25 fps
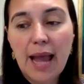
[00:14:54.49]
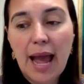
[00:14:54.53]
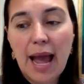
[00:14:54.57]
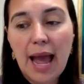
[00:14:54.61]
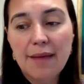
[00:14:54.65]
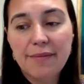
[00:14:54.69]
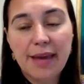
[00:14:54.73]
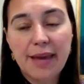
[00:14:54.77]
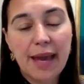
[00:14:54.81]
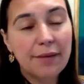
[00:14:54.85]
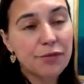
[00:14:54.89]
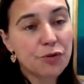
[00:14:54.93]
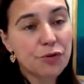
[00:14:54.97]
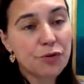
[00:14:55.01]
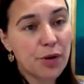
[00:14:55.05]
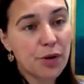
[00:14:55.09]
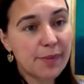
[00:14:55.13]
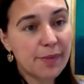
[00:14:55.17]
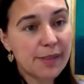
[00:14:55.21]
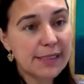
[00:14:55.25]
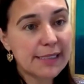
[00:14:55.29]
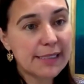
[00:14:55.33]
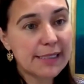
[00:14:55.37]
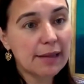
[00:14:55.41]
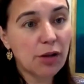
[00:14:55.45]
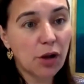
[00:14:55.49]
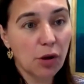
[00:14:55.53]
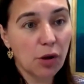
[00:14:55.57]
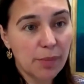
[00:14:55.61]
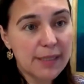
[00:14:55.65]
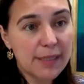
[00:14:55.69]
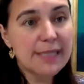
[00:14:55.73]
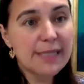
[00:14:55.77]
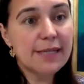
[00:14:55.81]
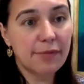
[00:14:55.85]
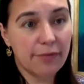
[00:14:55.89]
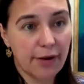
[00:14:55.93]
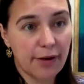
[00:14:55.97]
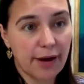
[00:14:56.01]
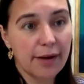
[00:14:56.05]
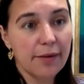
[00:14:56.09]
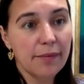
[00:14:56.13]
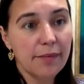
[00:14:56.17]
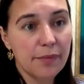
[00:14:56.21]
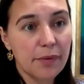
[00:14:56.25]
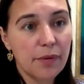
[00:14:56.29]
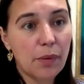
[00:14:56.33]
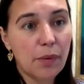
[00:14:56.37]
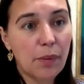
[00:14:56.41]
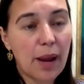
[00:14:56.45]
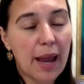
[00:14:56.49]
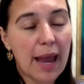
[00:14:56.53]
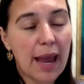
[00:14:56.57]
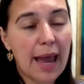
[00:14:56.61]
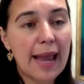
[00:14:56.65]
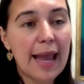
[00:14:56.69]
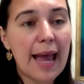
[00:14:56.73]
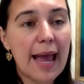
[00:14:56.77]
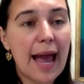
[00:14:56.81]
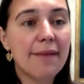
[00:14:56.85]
IVF treatment's a little bit different, okay?